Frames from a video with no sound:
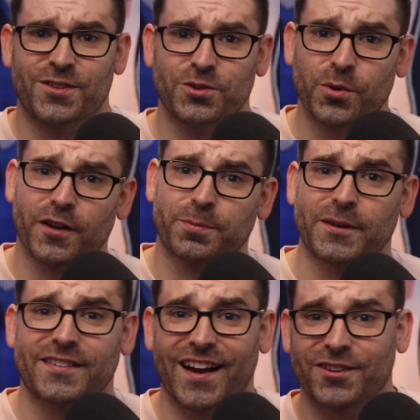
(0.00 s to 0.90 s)
The U.S.
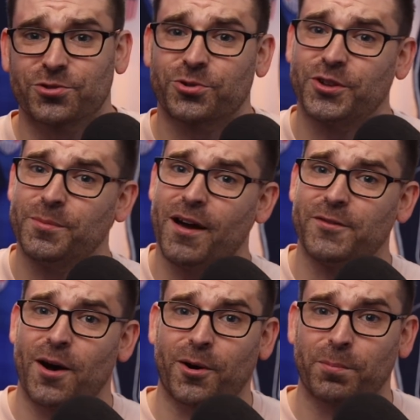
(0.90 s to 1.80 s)
men's national team have
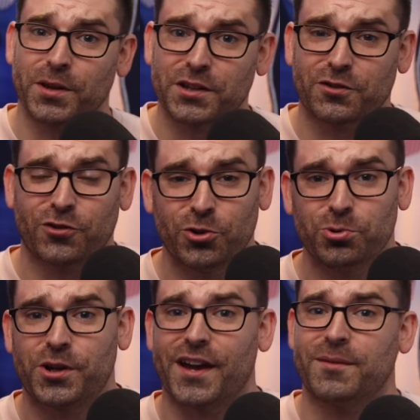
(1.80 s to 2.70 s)
now completed 2
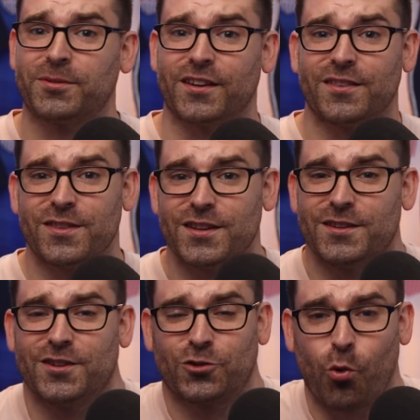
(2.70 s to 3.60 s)
games in the
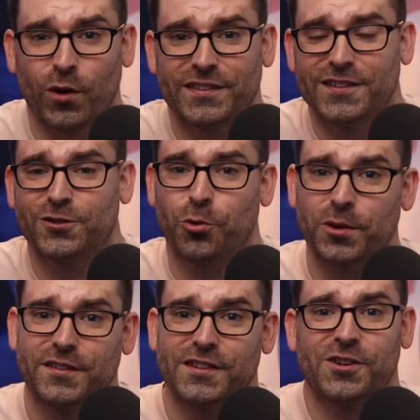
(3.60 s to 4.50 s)

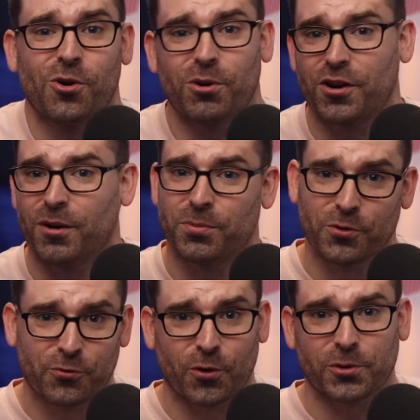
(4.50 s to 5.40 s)
2020 Gold Cup.
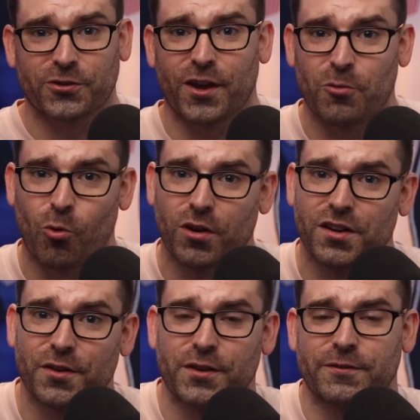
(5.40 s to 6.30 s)
The first, a
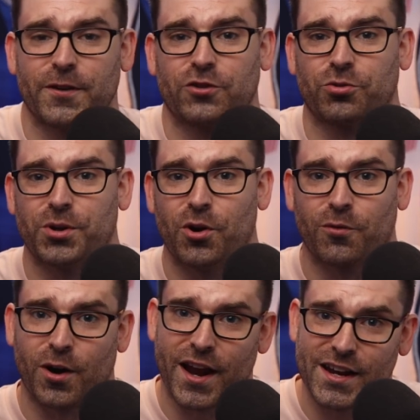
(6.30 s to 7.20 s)
1-0 victory
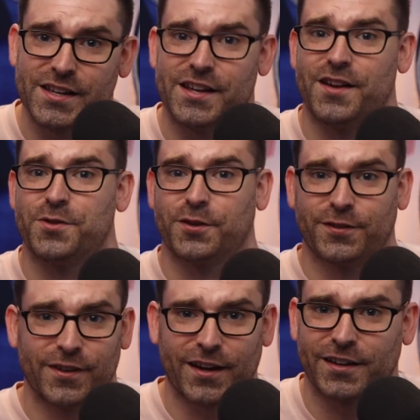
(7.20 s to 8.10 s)
over Haiti, and the
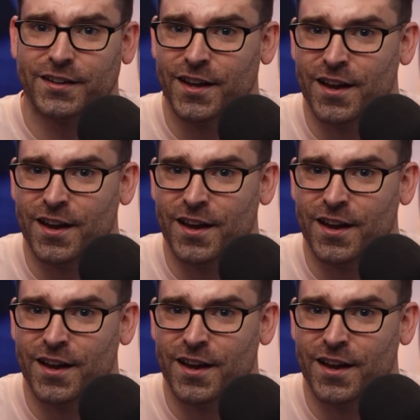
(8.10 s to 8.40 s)
second,